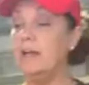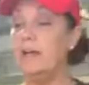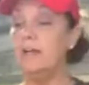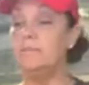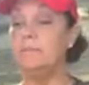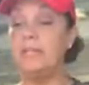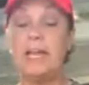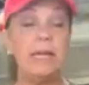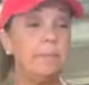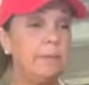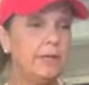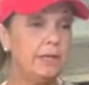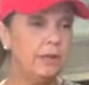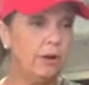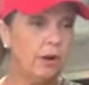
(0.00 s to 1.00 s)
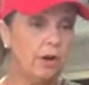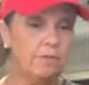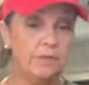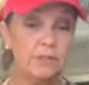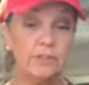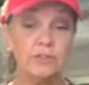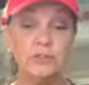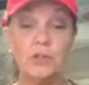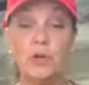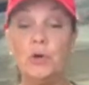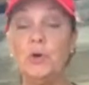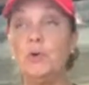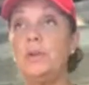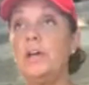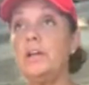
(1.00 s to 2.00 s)
I'm taping it off
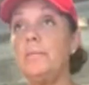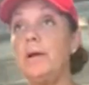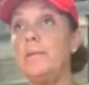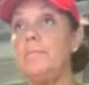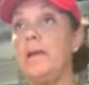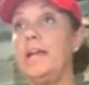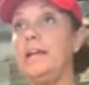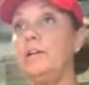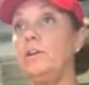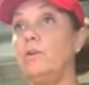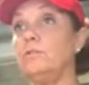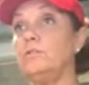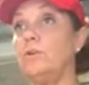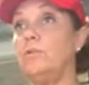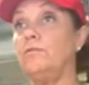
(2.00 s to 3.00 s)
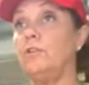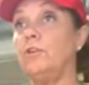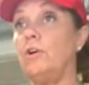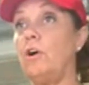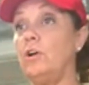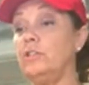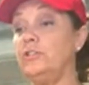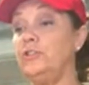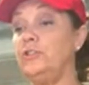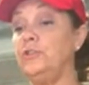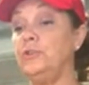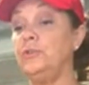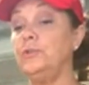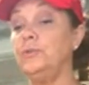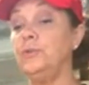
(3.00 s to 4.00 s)
so none of my paint goes over
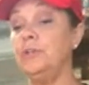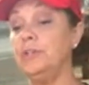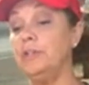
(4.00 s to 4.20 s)
onto